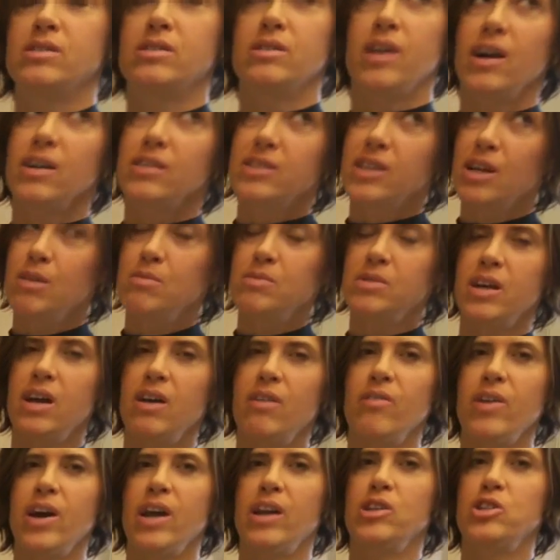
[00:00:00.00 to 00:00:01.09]
A lot of times they
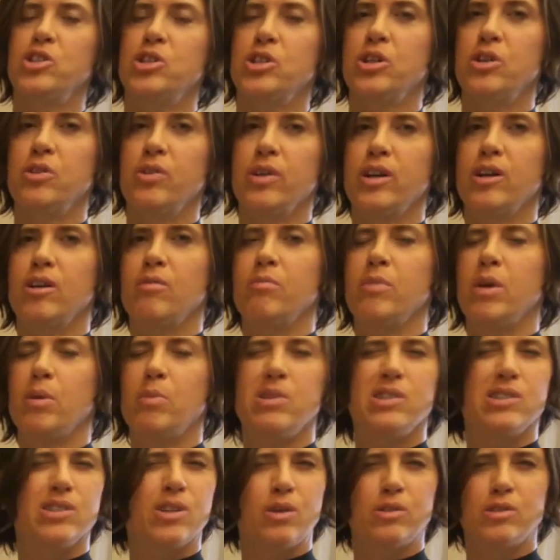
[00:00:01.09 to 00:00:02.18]
have added sugar in them,
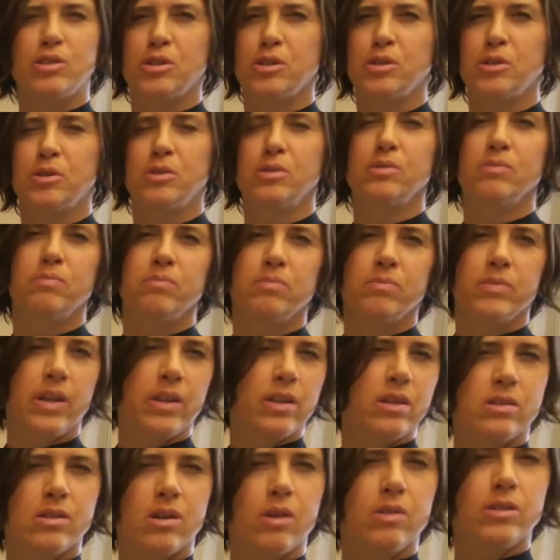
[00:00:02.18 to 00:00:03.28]
maybe salt too.
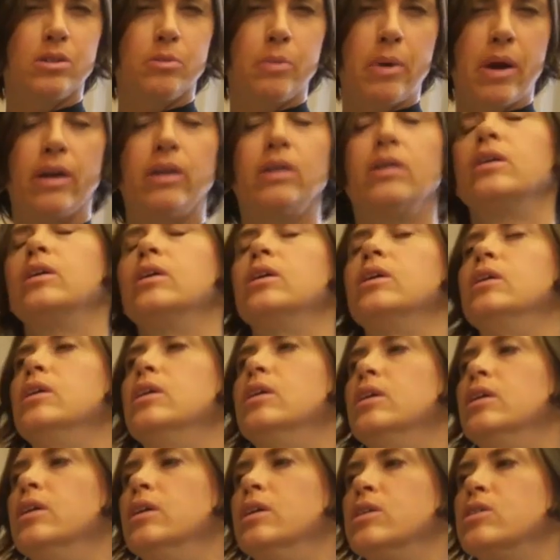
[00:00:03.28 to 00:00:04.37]
Not that salt's bad.
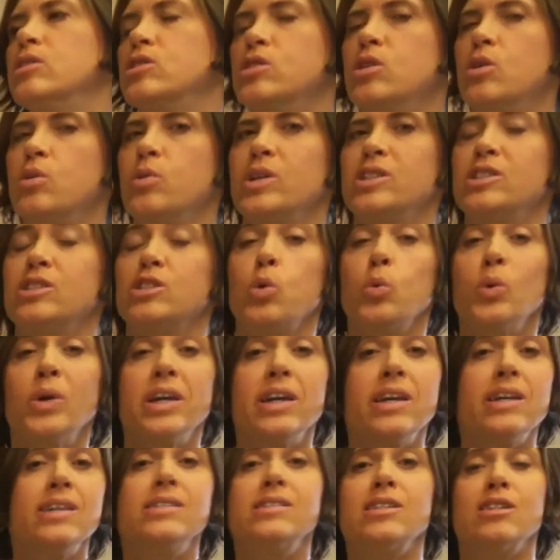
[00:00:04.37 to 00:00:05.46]
So it's so
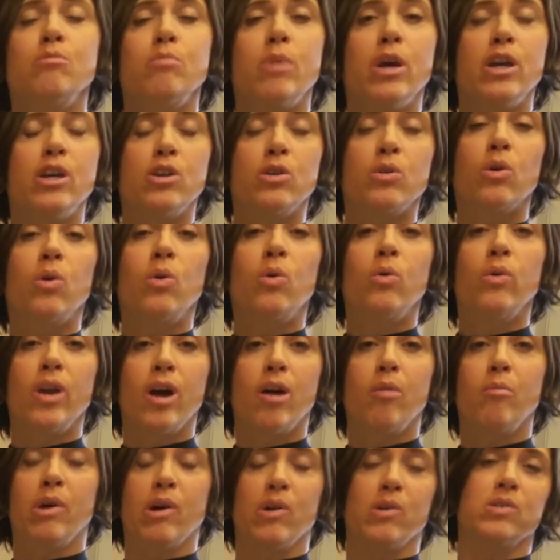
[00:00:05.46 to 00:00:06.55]
easy to make your own
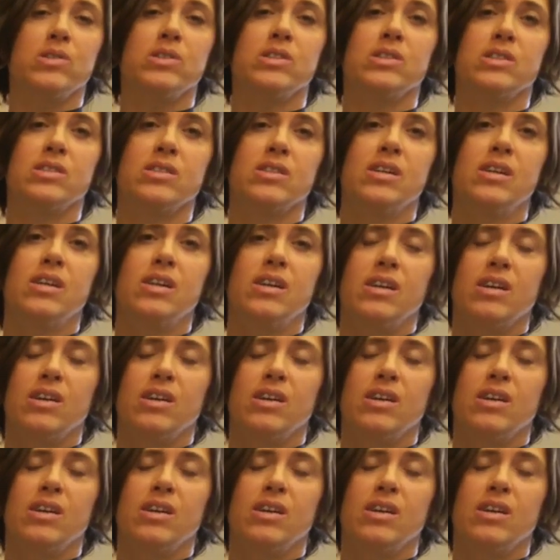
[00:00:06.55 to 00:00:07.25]
nut milks.